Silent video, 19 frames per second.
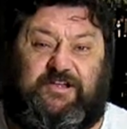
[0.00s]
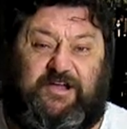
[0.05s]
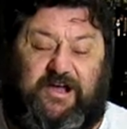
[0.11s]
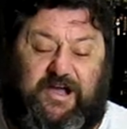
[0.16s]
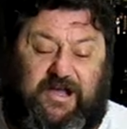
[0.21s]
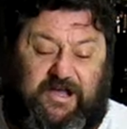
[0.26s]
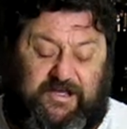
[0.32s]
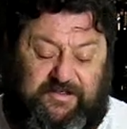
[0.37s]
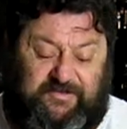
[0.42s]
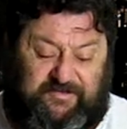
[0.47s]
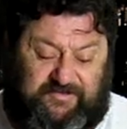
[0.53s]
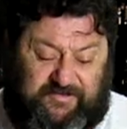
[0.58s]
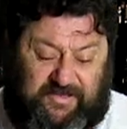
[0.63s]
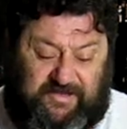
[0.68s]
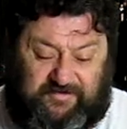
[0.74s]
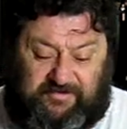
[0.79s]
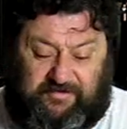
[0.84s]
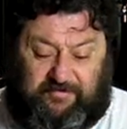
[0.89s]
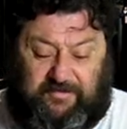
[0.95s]
and
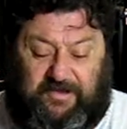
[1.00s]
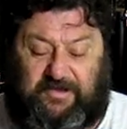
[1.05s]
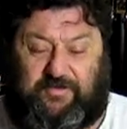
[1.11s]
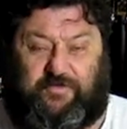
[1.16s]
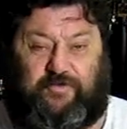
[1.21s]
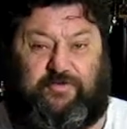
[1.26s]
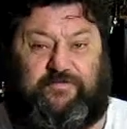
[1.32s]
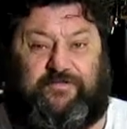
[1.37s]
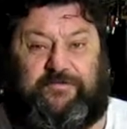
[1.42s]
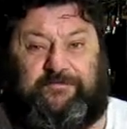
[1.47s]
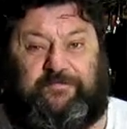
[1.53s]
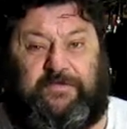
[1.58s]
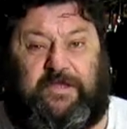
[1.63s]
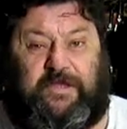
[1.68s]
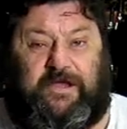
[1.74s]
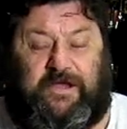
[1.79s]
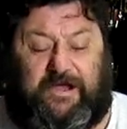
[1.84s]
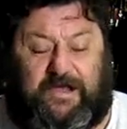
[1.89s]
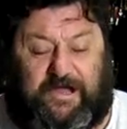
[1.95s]
say it's a Great Northern,
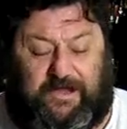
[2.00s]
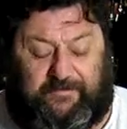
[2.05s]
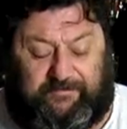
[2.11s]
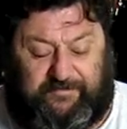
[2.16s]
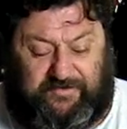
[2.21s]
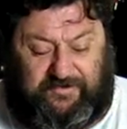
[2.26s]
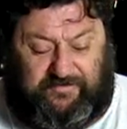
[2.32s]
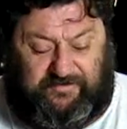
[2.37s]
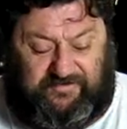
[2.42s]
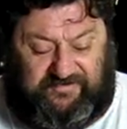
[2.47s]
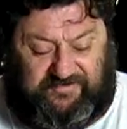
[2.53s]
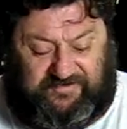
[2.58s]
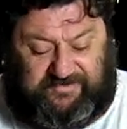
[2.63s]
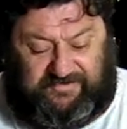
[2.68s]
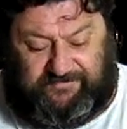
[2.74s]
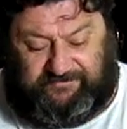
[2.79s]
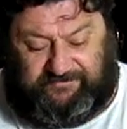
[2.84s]
because